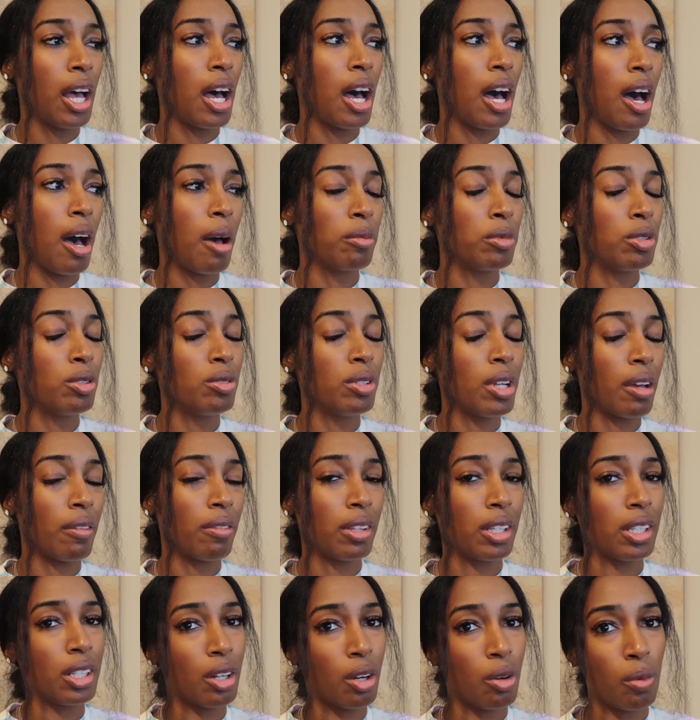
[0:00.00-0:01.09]
You
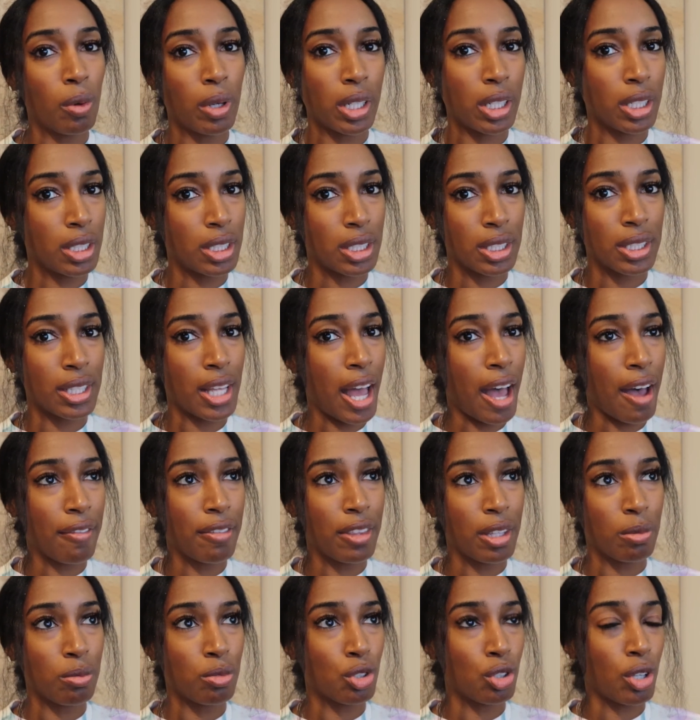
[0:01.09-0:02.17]
definitely don't want to just
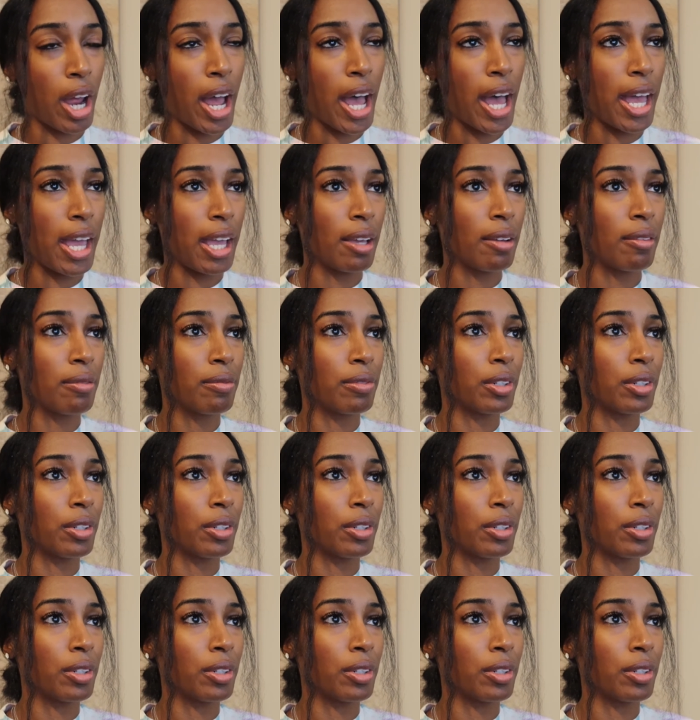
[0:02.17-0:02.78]
have them dry